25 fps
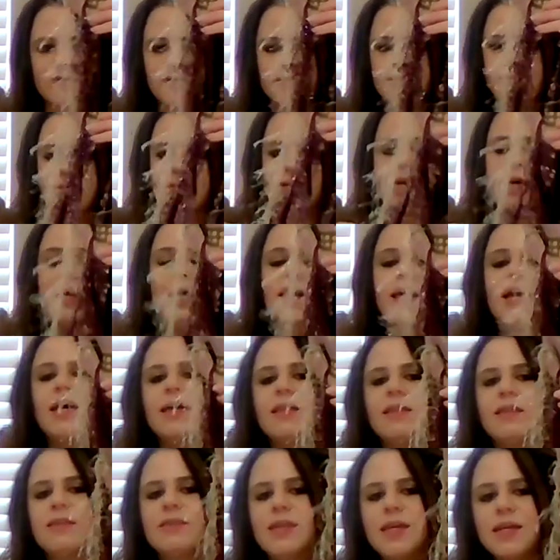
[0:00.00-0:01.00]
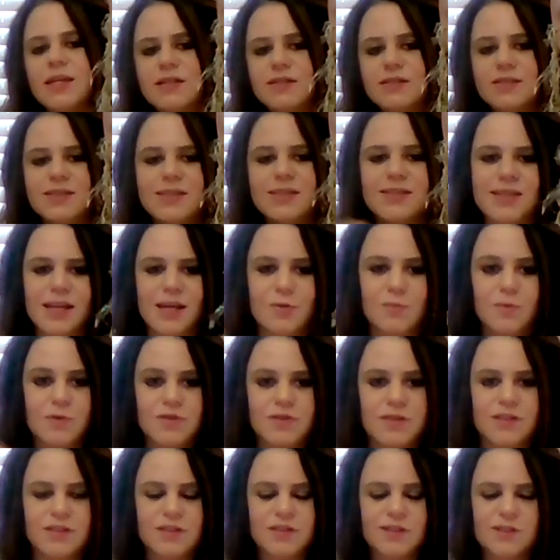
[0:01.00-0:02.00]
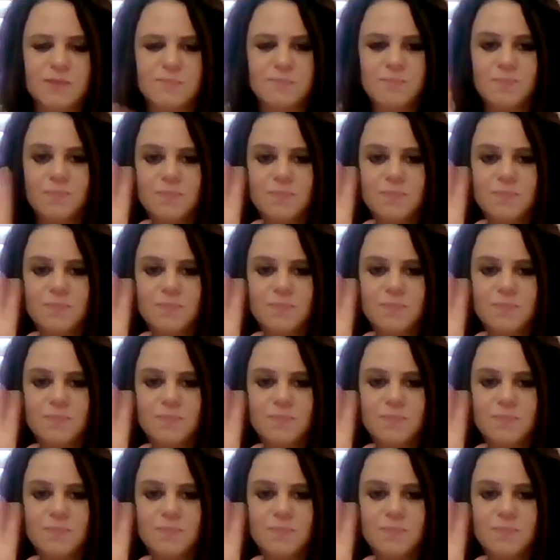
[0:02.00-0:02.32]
if the thing is like with this